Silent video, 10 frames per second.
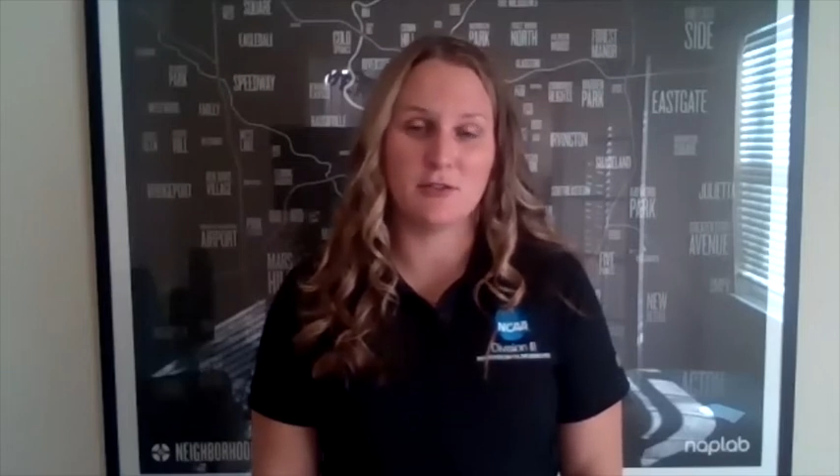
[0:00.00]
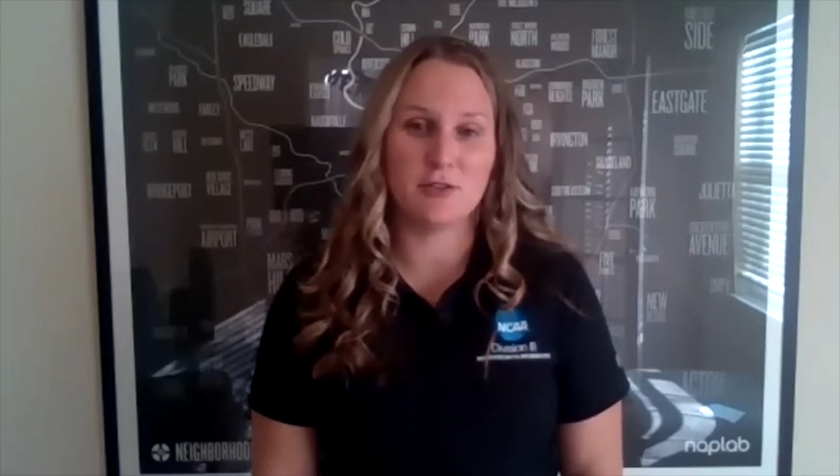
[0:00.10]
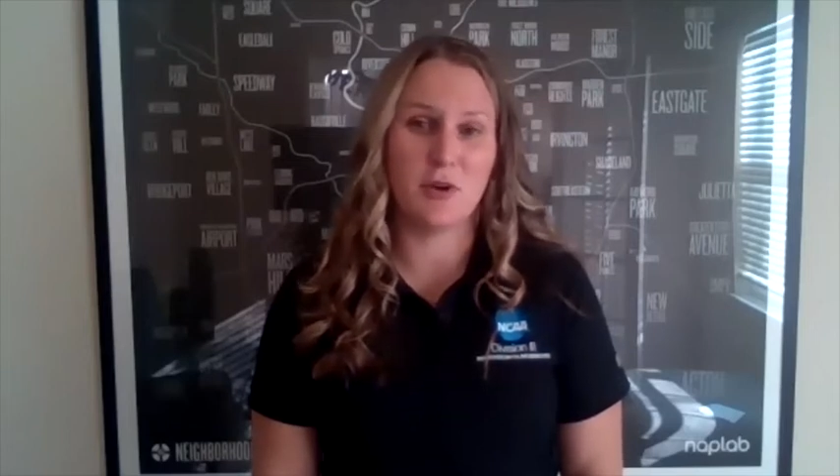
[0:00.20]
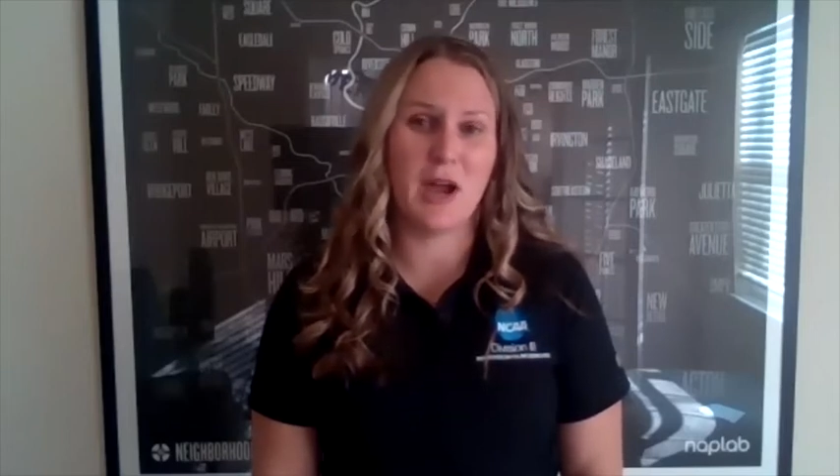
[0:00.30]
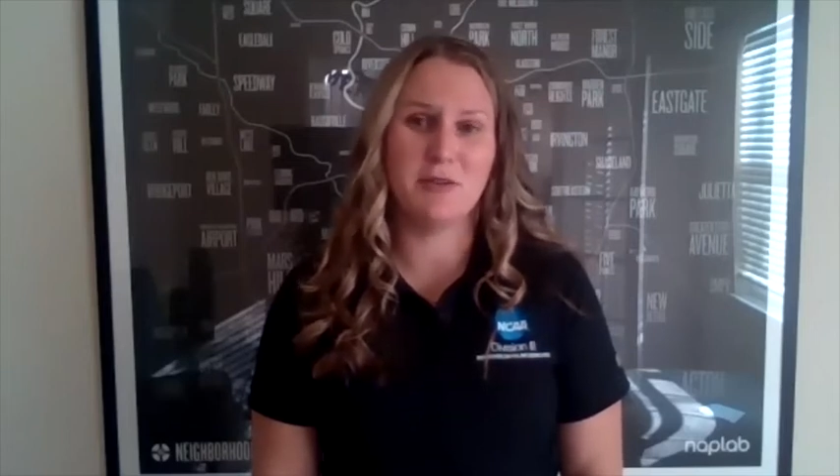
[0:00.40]

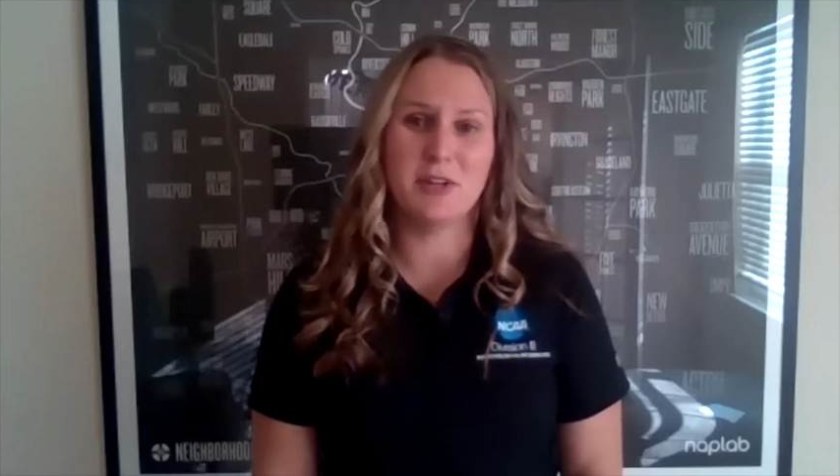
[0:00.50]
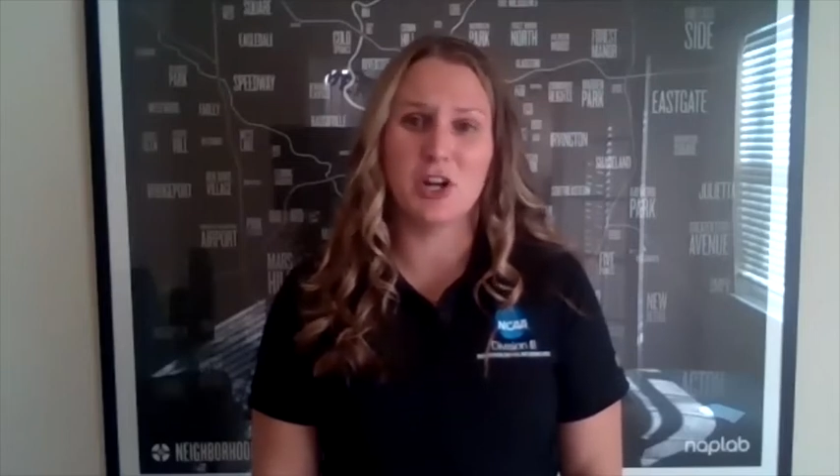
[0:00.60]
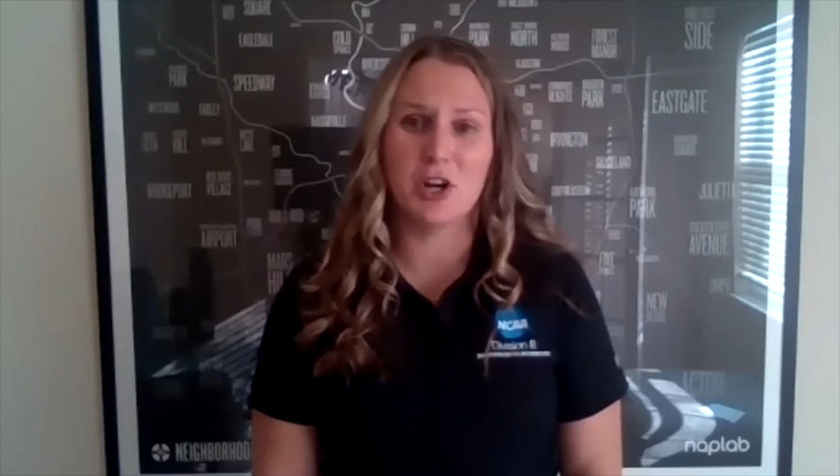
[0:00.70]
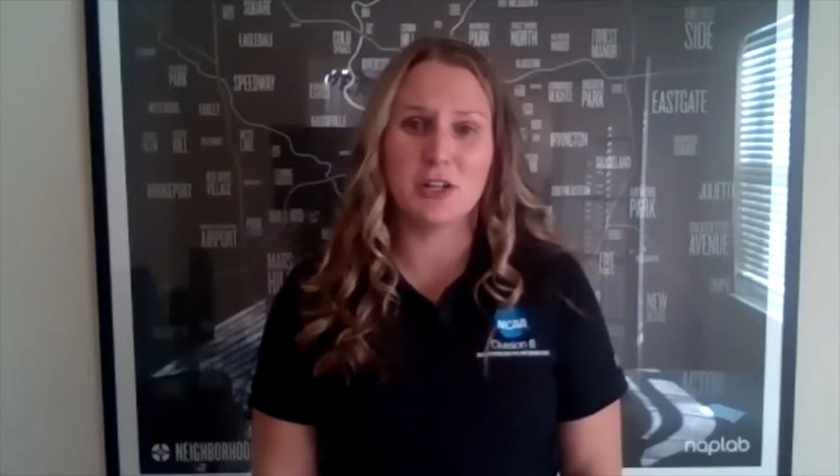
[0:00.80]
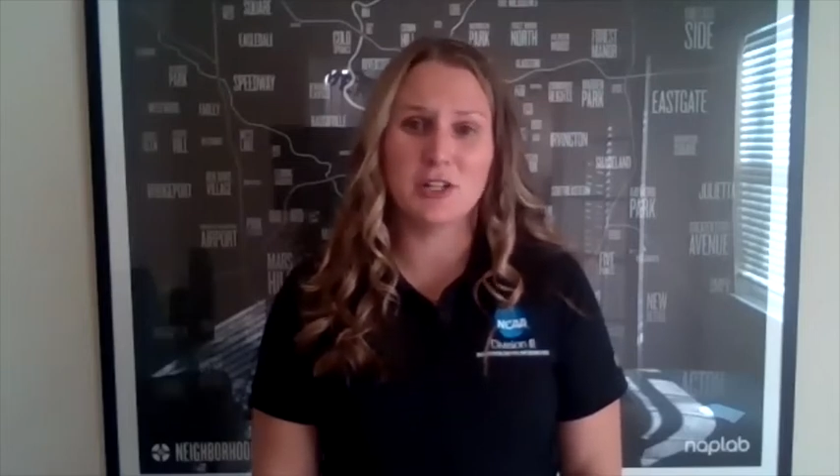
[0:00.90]
So I would
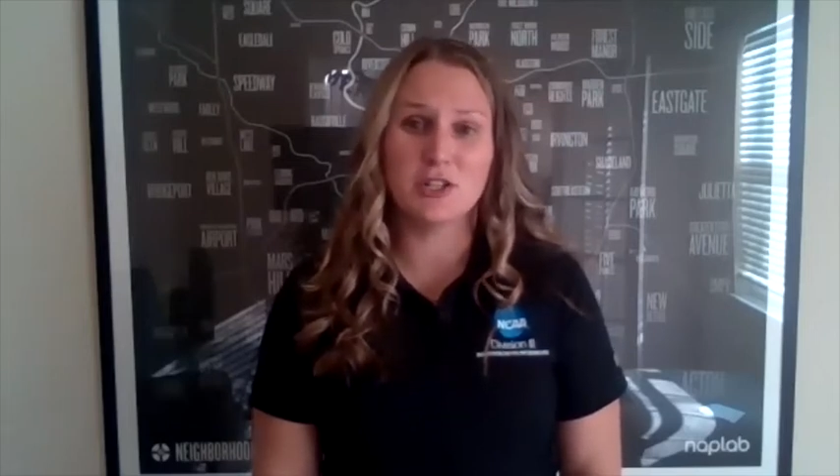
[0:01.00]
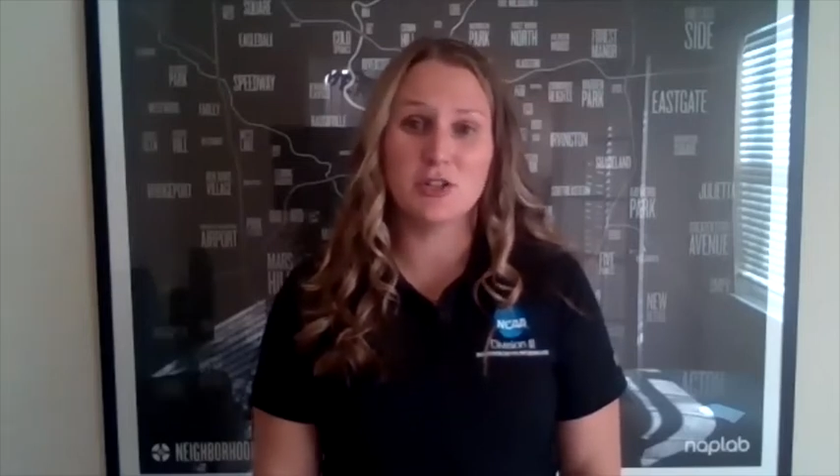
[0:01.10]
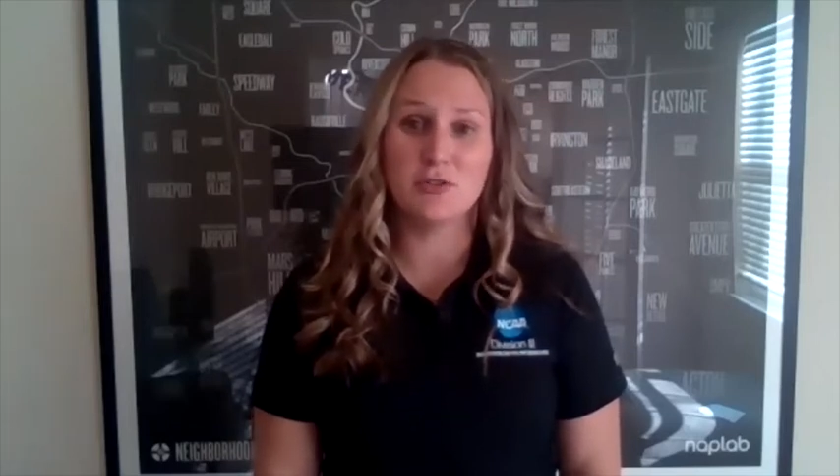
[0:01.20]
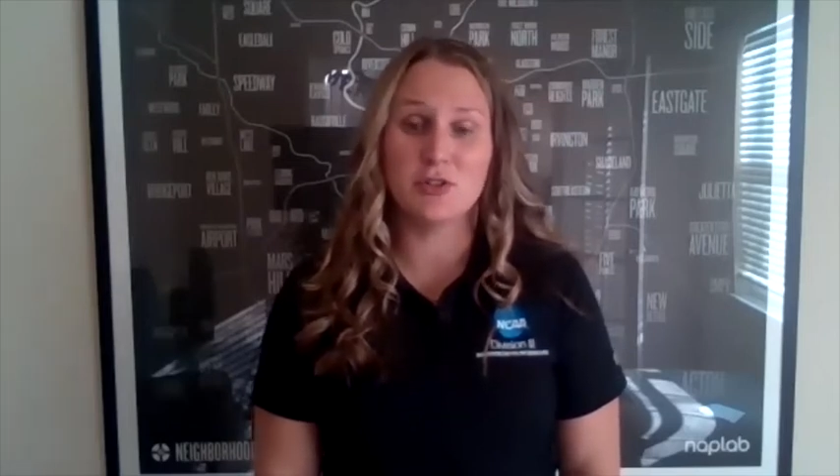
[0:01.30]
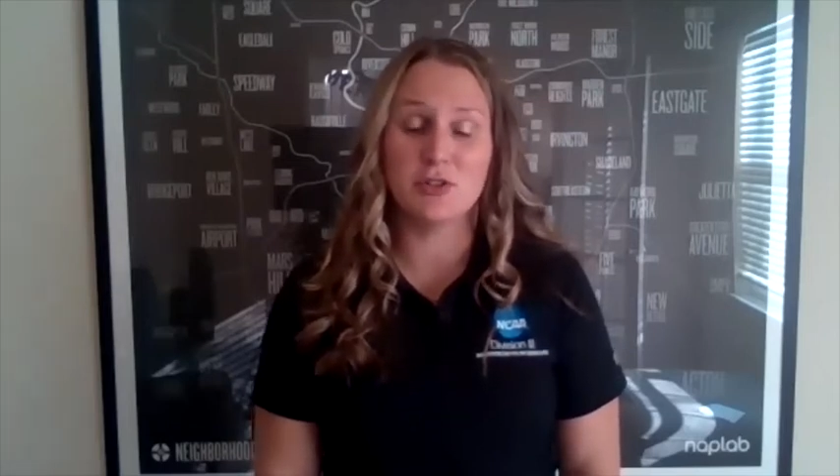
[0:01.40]
encourage
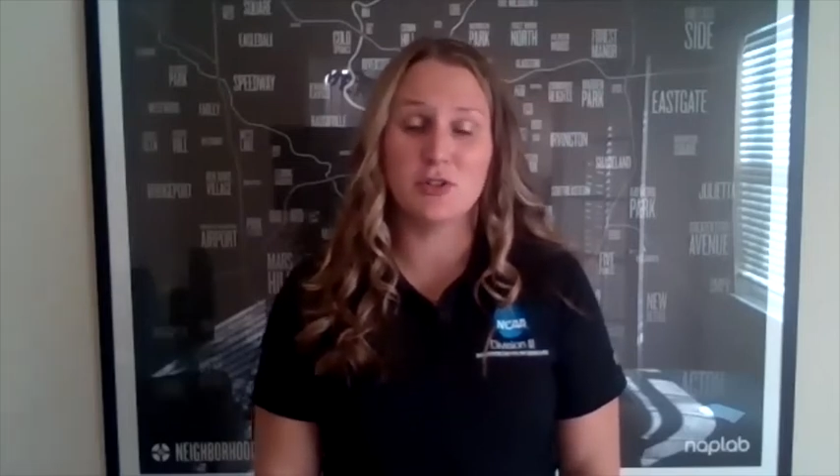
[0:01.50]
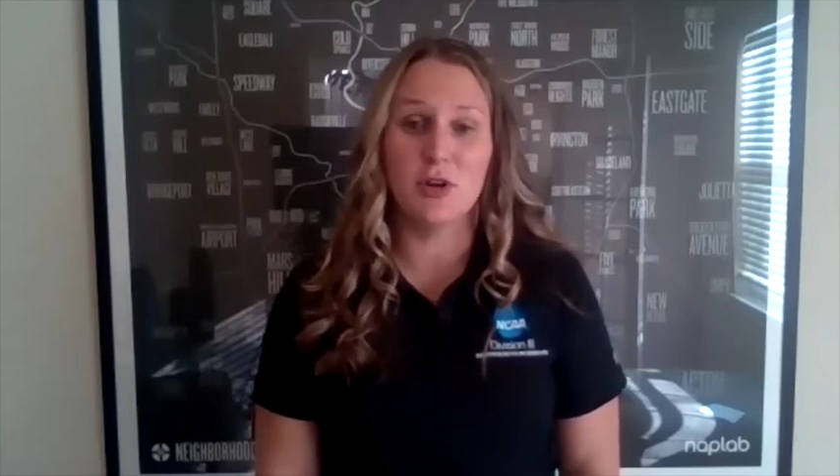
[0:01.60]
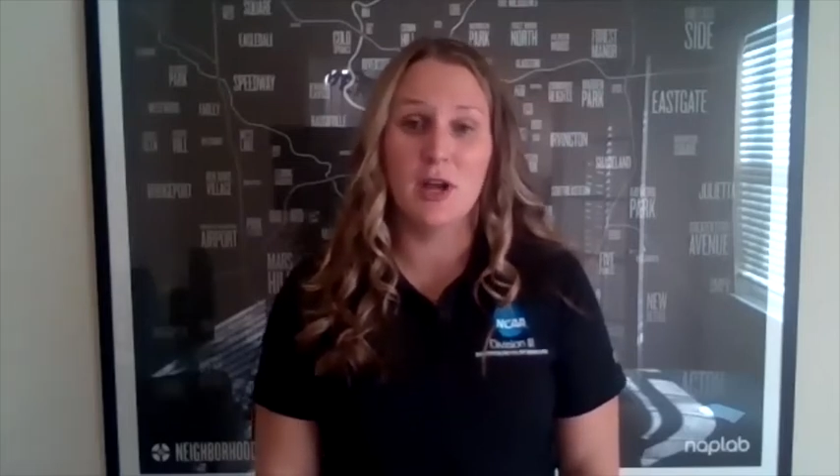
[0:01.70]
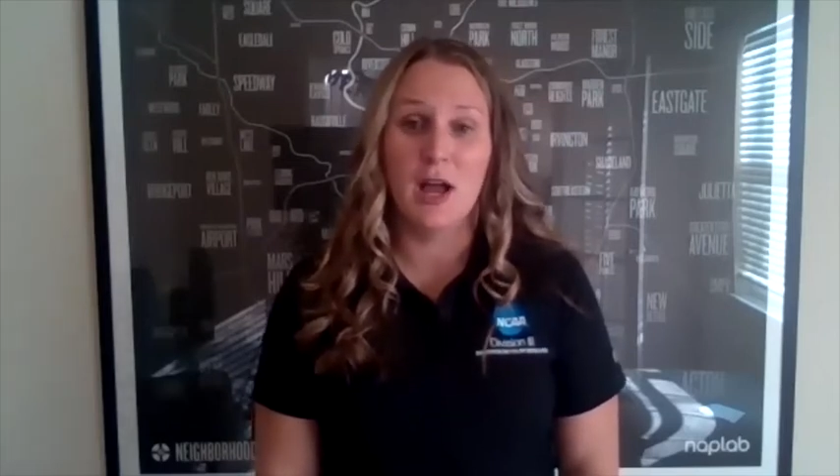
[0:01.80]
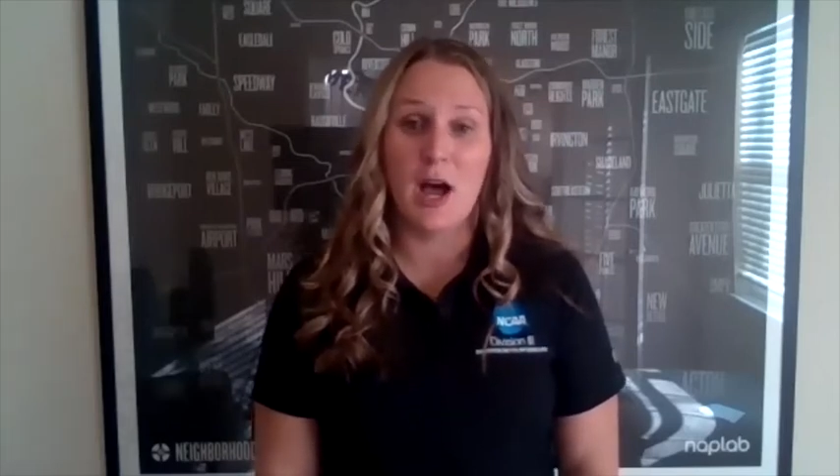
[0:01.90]
you to